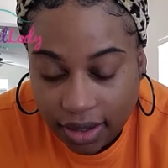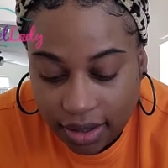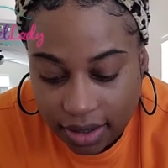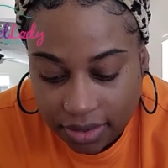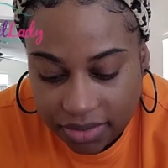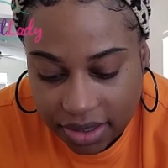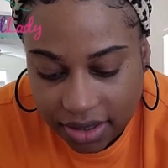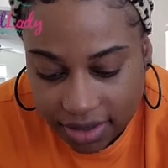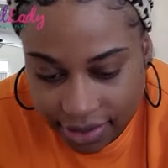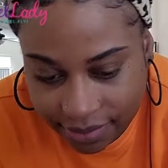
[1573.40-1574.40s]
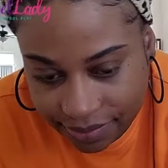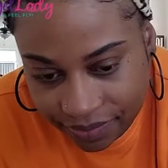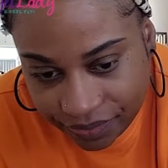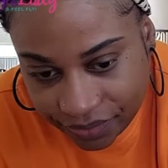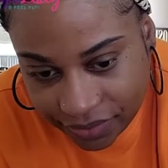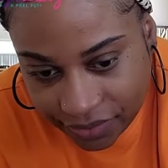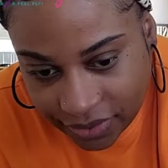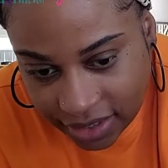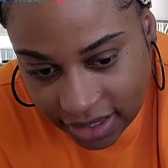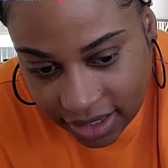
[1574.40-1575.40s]
um,
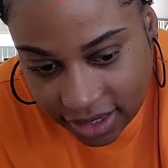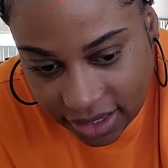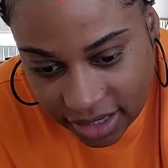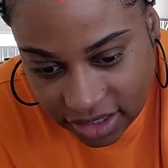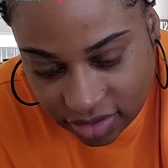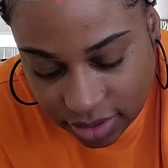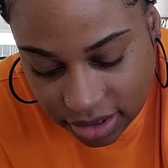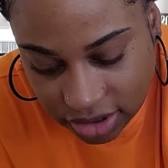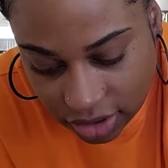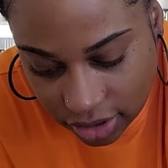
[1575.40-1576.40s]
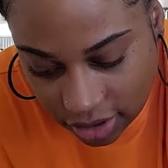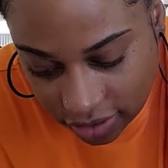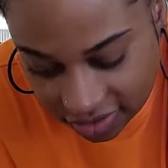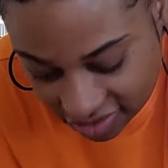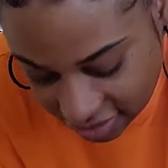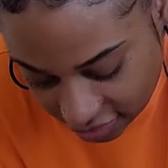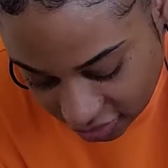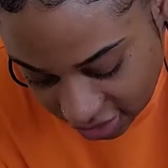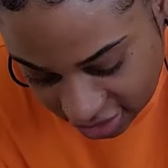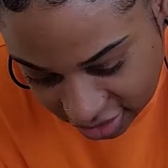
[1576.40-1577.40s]
yeah, I just want to show y'all this stuff
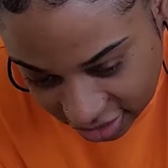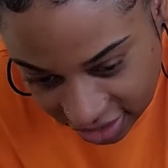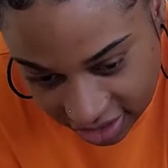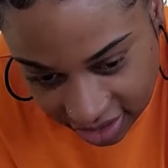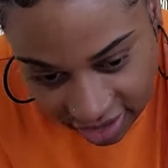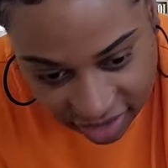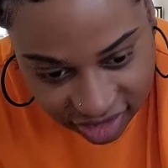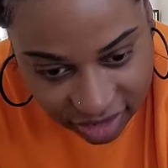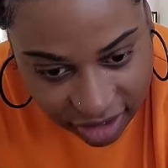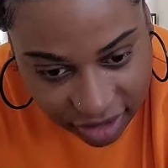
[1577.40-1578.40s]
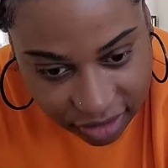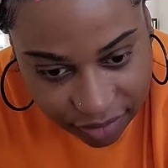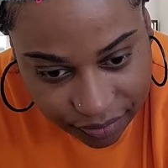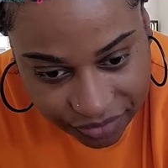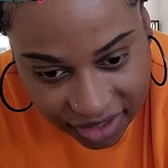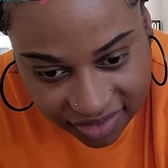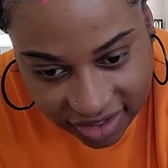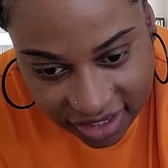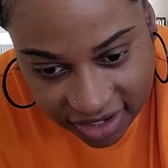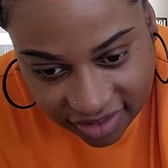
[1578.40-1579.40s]
finally. So now, as I
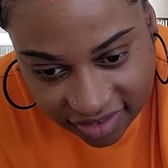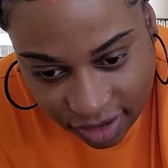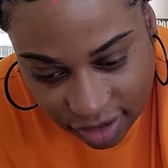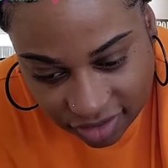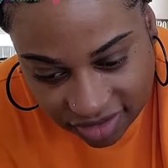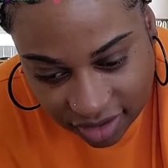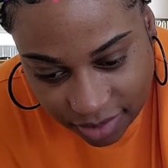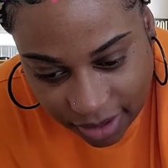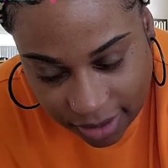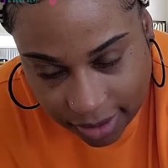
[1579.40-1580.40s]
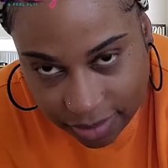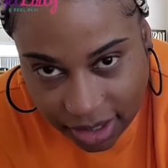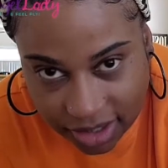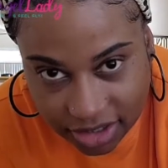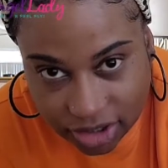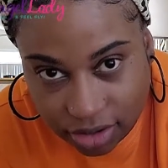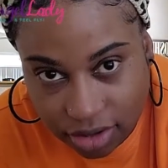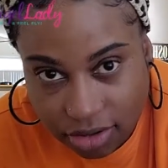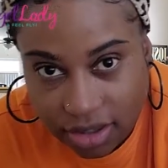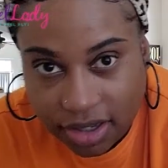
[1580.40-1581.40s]
get, I can start using it. But I'll come back and show
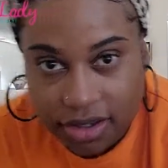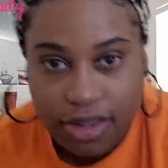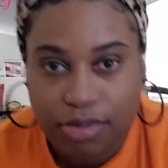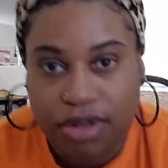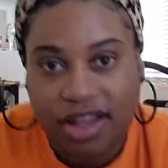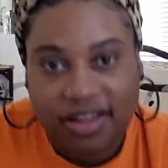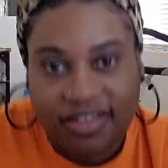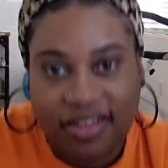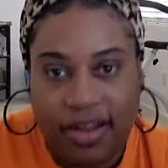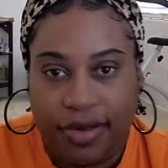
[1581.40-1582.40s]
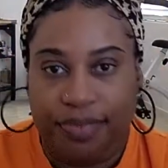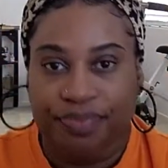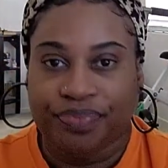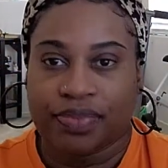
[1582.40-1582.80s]
you the lip gloss, um,